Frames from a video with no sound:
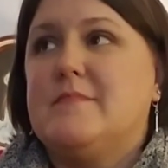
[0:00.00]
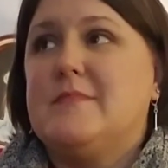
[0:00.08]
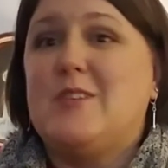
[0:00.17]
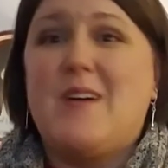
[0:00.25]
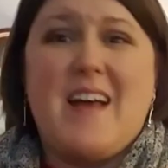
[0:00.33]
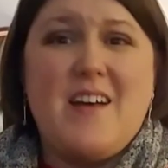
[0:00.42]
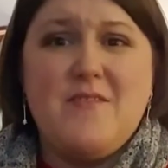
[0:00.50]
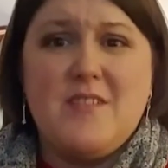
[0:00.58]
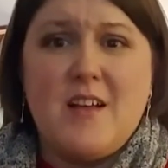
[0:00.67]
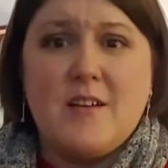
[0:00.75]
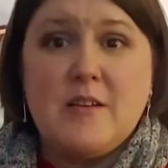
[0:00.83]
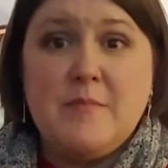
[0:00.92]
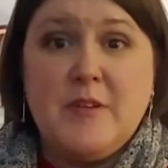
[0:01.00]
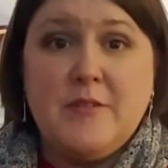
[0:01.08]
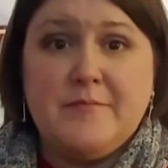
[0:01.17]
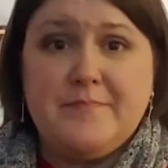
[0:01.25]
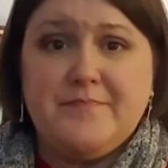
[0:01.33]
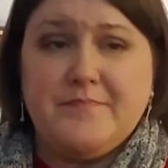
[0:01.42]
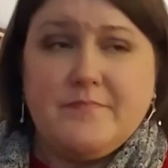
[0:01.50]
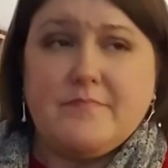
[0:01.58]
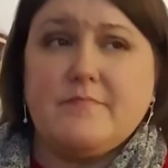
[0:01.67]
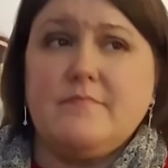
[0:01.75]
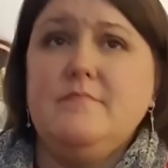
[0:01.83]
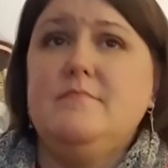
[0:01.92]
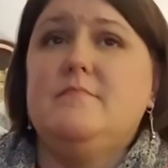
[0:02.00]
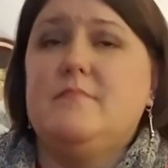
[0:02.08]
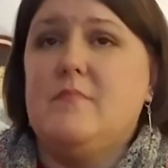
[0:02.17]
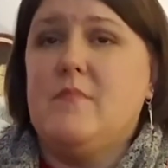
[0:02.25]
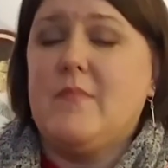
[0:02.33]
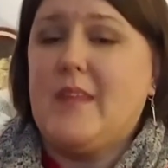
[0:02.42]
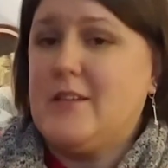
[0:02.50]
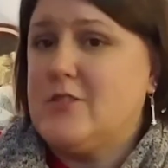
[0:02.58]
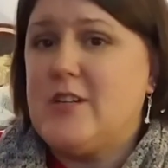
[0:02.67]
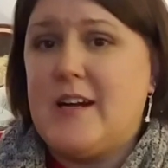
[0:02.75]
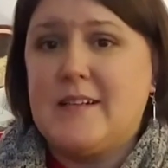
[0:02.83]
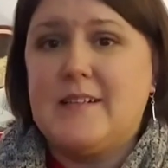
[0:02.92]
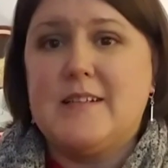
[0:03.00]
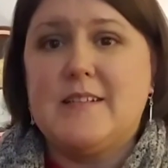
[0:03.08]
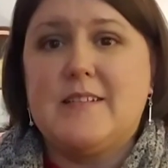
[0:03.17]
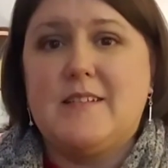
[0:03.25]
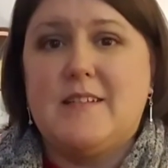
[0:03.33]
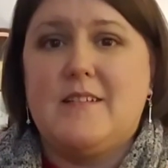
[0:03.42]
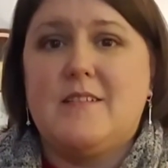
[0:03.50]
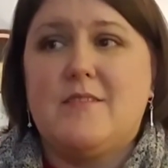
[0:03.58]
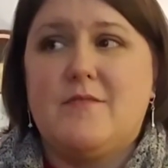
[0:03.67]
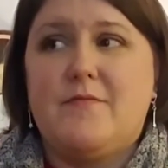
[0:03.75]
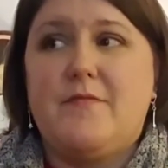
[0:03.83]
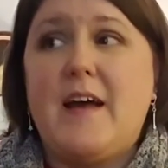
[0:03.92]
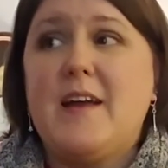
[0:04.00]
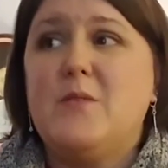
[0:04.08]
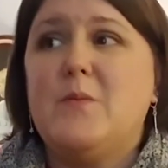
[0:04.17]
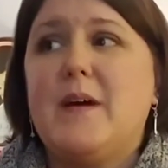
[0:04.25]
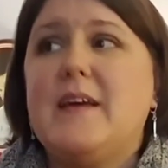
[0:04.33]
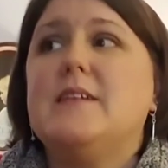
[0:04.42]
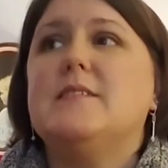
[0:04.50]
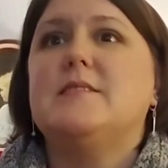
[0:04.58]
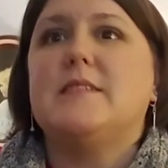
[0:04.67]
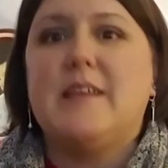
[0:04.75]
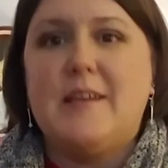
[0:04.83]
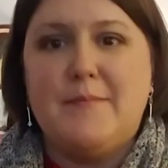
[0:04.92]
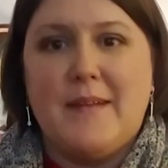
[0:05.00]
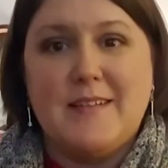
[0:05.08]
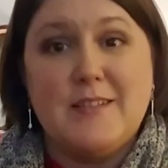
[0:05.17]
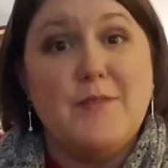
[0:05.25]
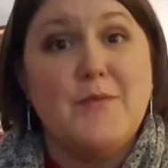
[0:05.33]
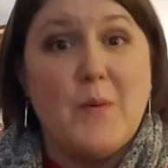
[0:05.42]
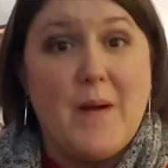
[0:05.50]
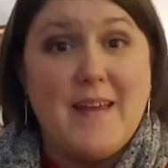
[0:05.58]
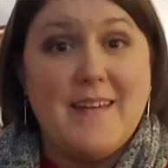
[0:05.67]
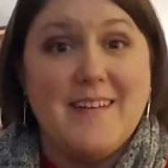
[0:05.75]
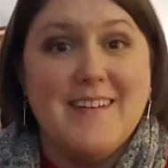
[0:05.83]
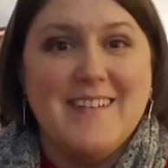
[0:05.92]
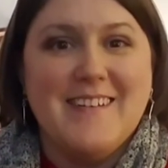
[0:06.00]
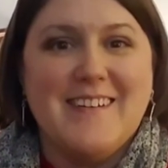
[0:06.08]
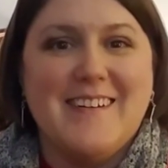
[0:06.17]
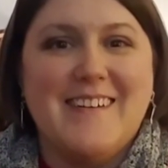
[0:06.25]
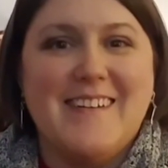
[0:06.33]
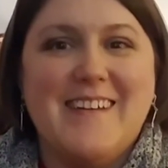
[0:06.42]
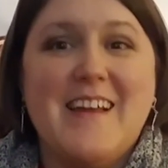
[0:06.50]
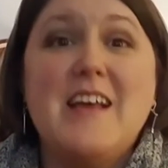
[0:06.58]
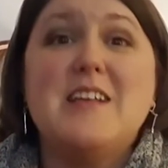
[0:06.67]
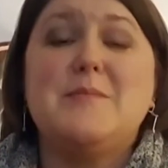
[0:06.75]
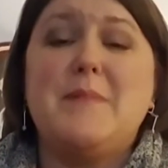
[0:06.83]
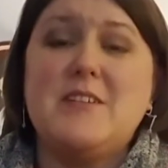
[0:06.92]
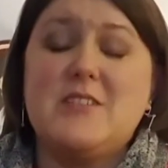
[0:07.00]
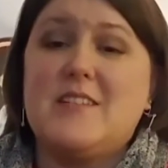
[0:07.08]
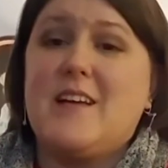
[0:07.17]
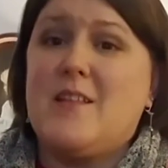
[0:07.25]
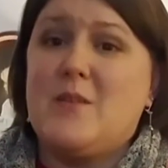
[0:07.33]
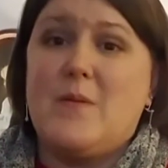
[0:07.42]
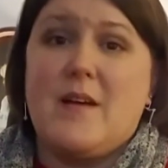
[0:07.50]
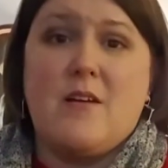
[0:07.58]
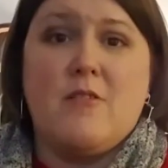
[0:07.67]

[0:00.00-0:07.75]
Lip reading: So I have a long commute, trying to just find ways to keep myself awake, especially on the way